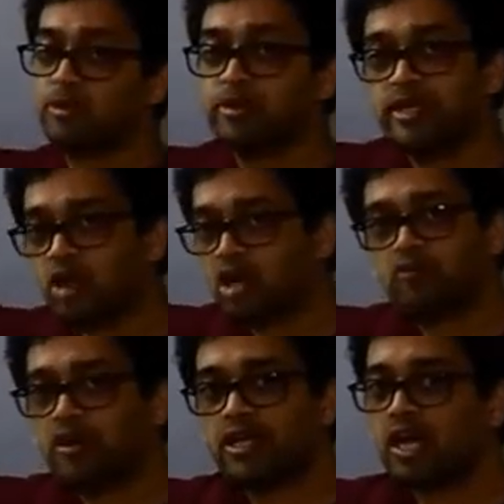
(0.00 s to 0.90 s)
you need
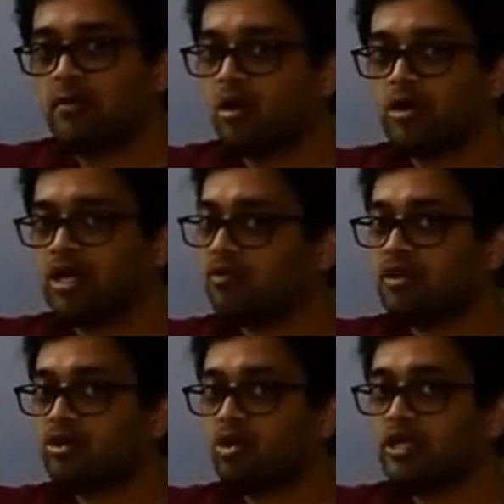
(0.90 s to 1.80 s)
not worry about it,
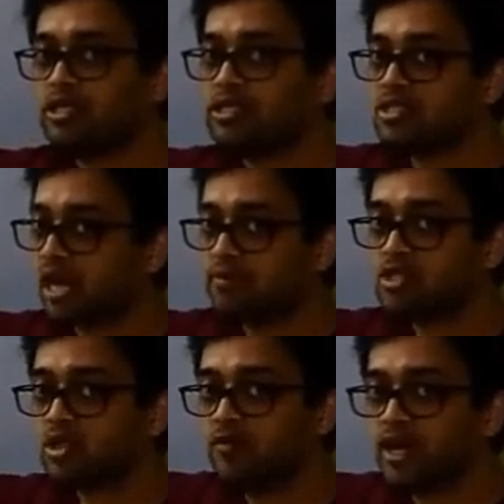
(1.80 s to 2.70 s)
even though it is time
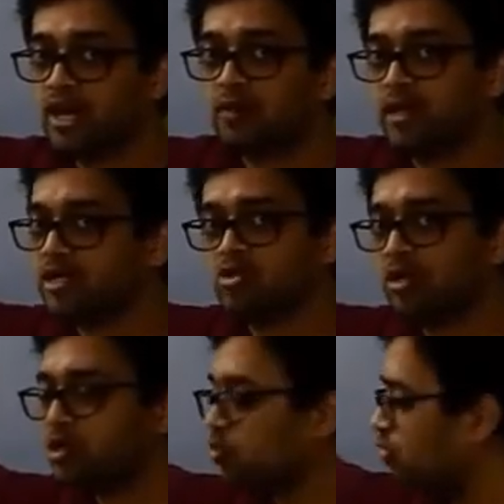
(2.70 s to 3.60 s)
square, but it's
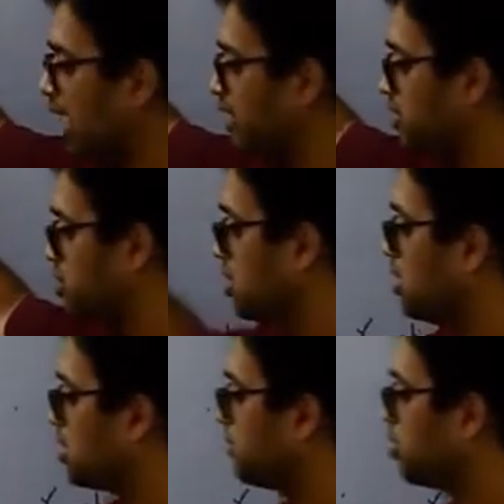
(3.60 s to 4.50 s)
going to vanish
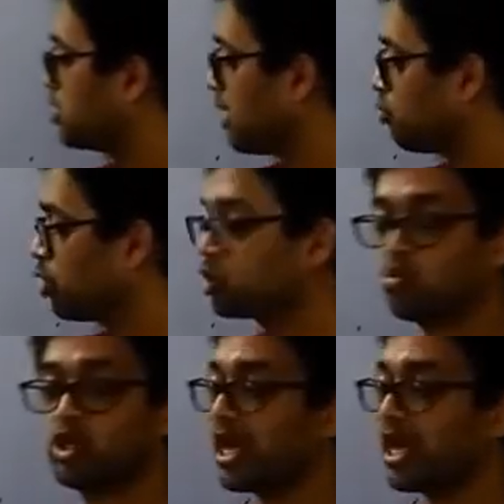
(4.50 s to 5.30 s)
because I'm going to put